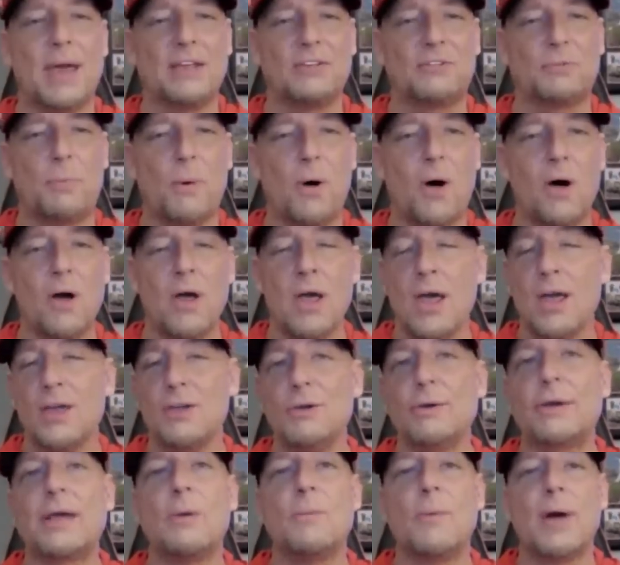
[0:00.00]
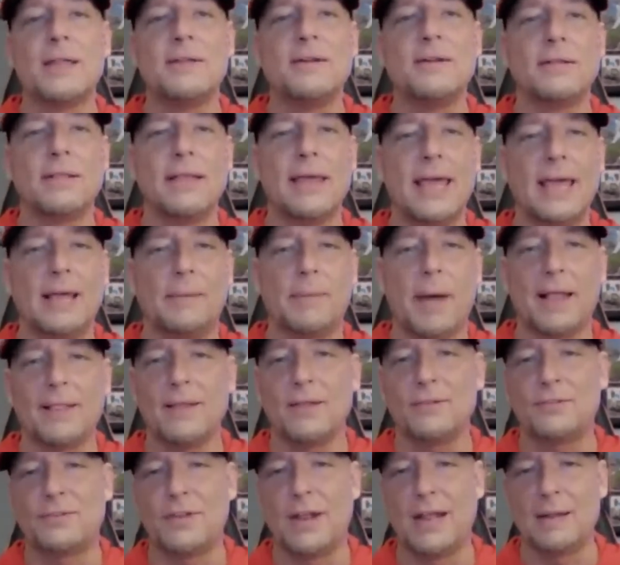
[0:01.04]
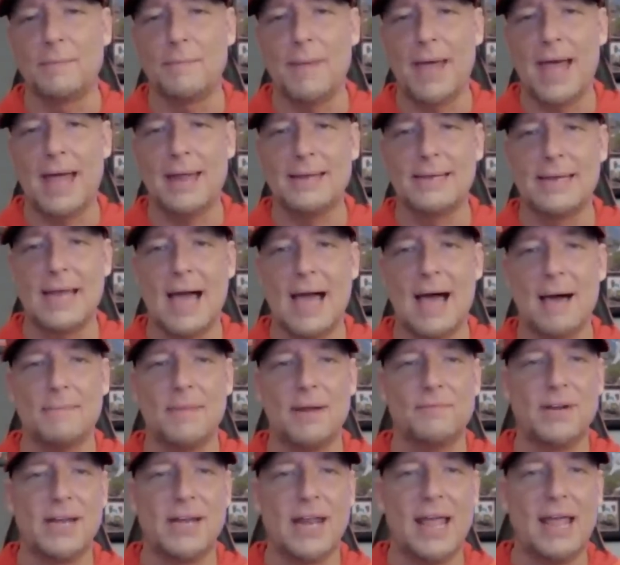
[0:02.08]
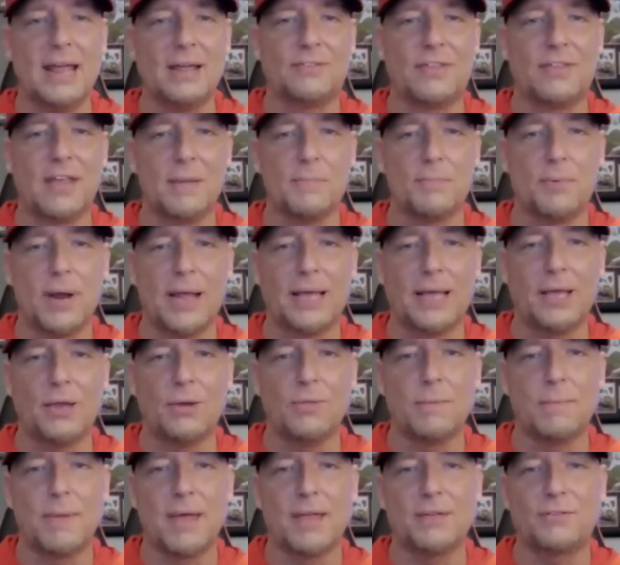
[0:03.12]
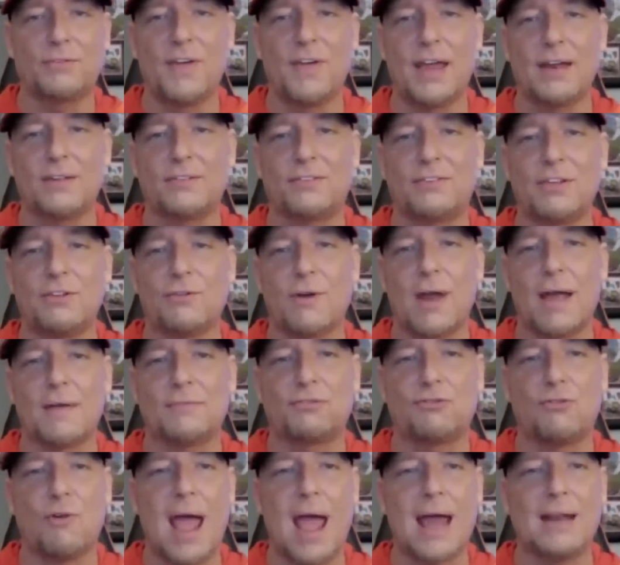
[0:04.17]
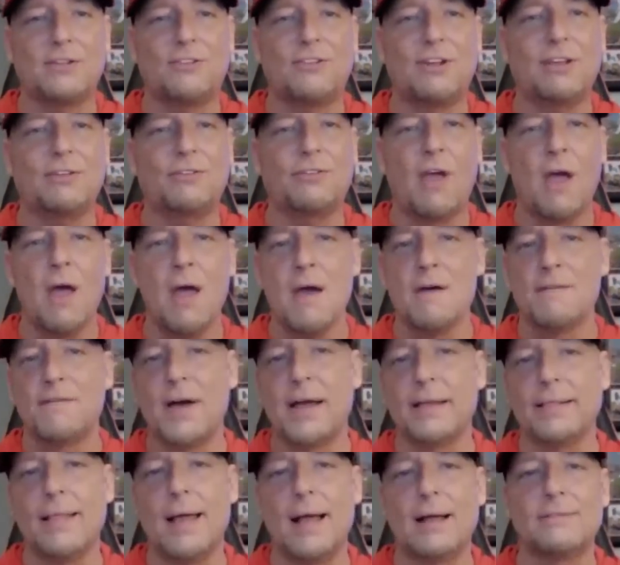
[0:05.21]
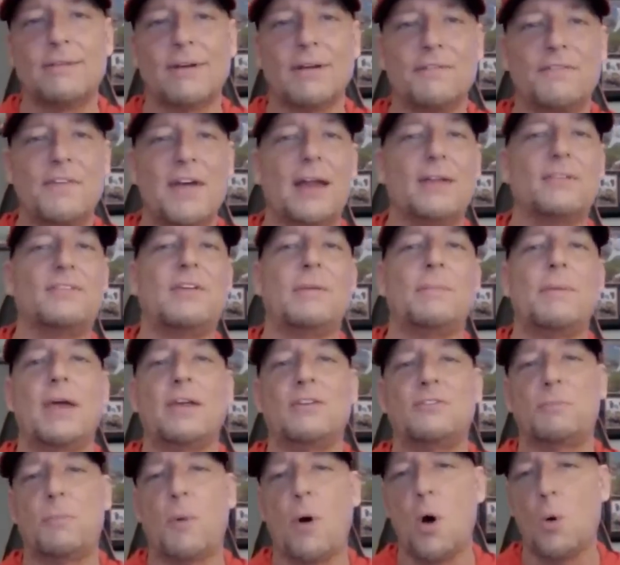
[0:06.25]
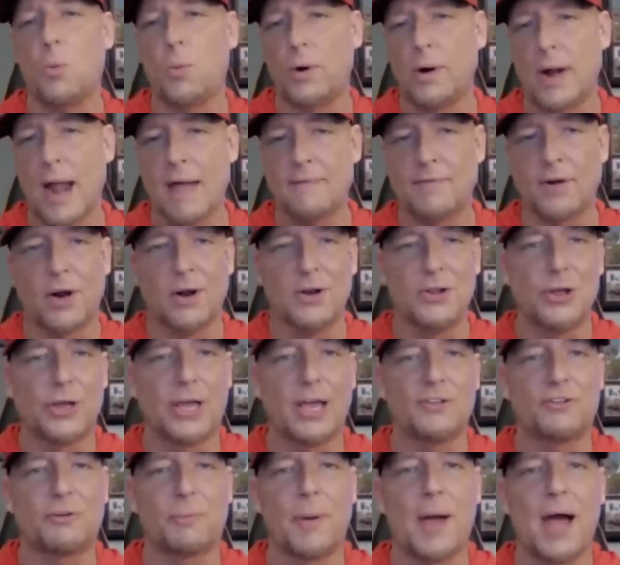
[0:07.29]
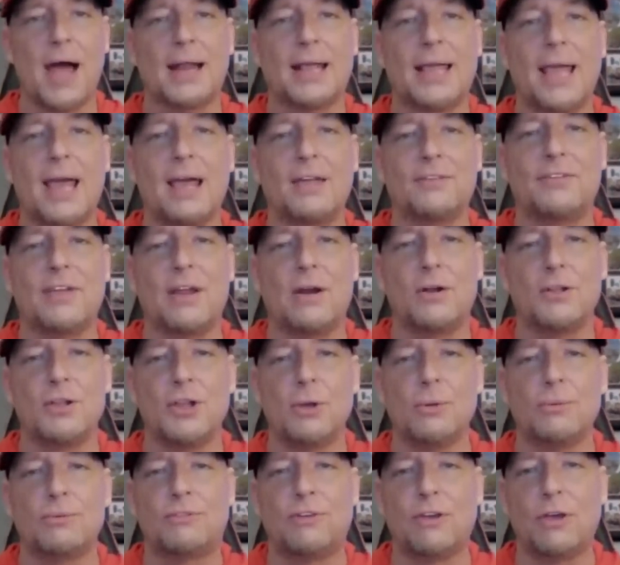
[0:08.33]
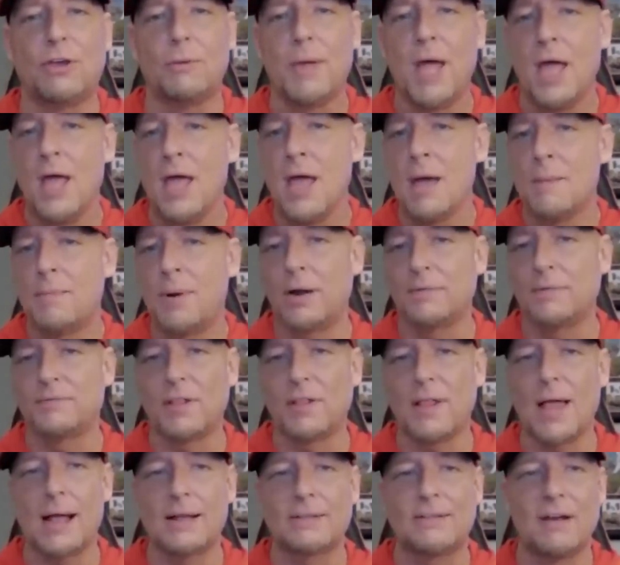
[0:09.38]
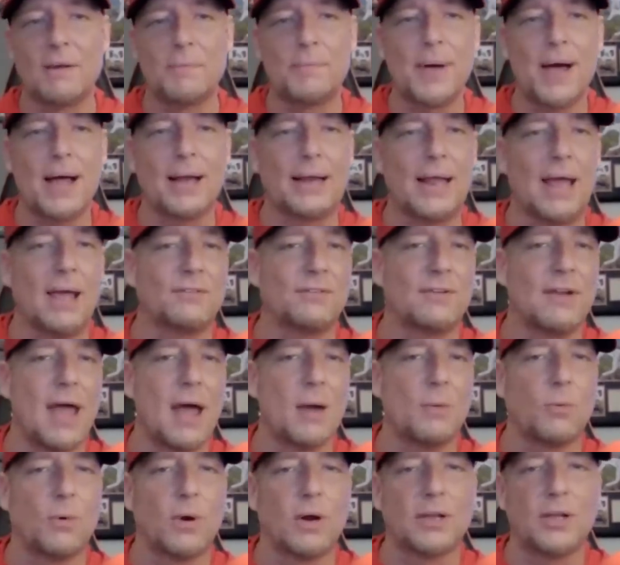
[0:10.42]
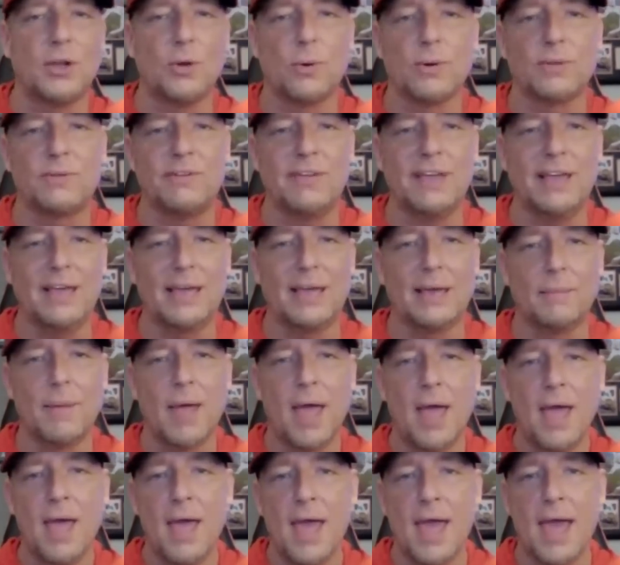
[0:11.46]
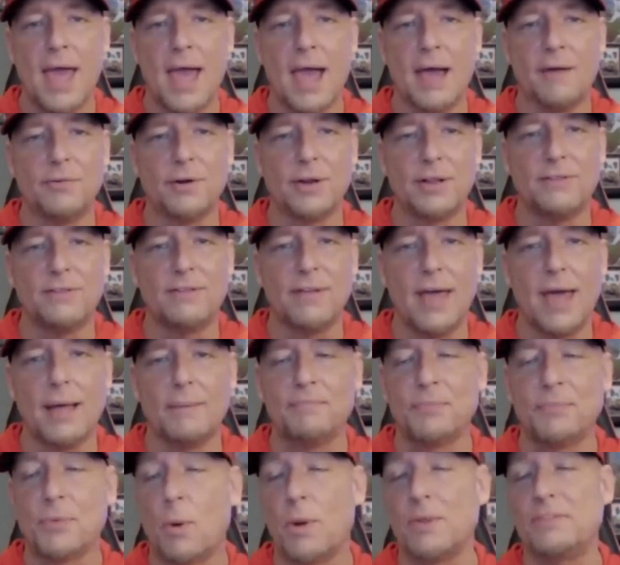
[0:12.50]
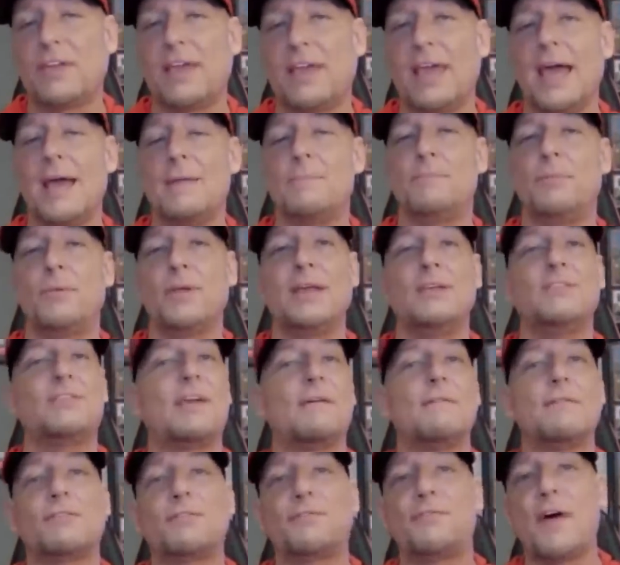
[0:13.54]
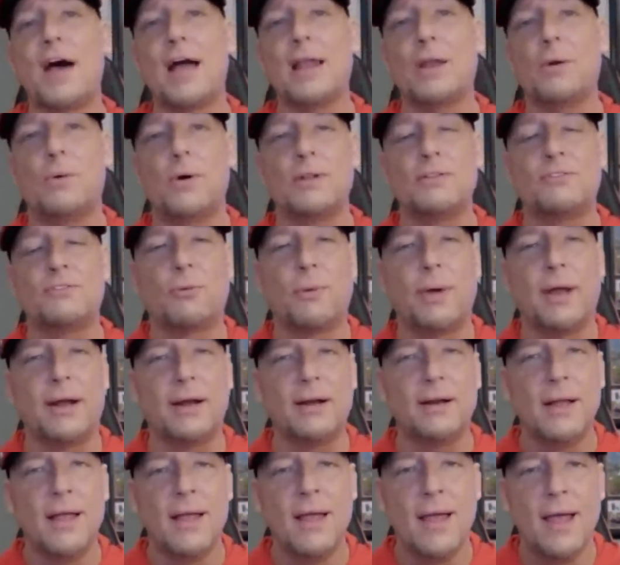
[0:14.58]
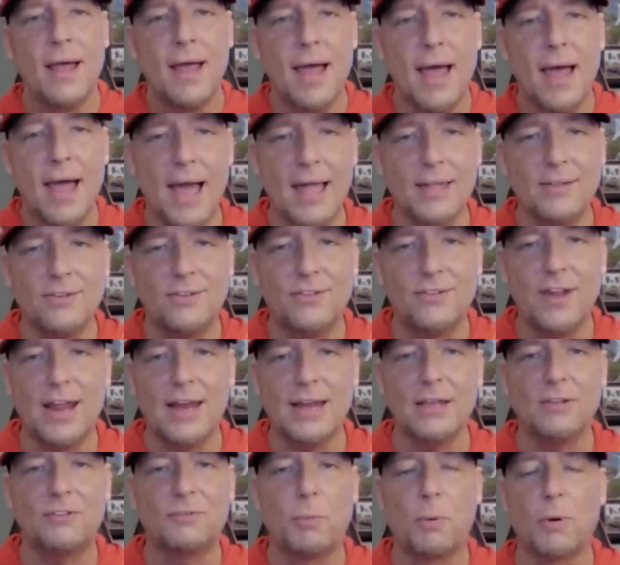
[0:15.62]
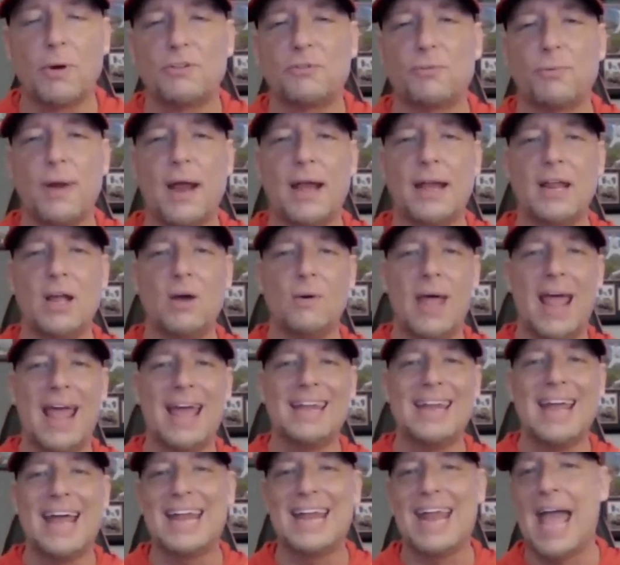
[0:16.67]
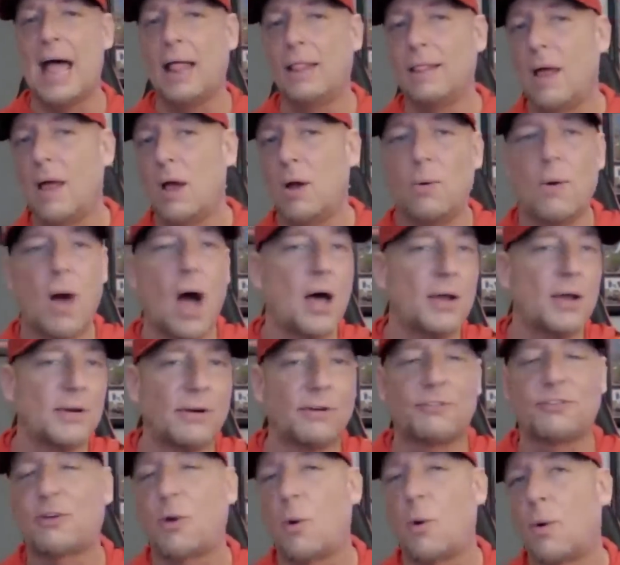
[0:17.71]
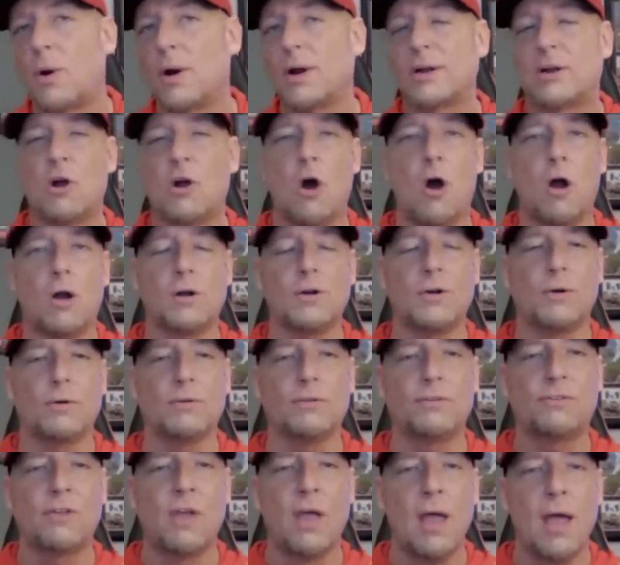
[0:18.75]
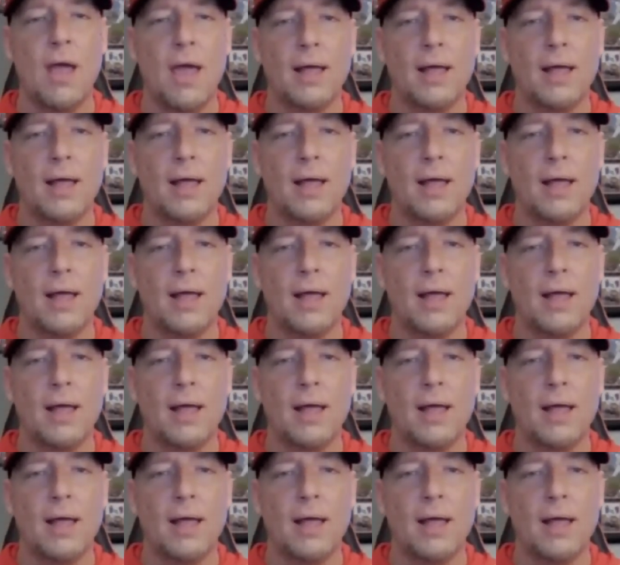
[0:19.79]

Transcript: Baseball. You can win your league by listening to Matt and Dom every day as they bring you the best fantasy draft strategies. Find Locked On Fantasy Baseball wherever you get your podcasts and on YouTube. Part of the Locked On Podcast Network. Your team every day. Once again, please give us follow on Twitter at JD Sports Radio and at LO underscore Cardinals.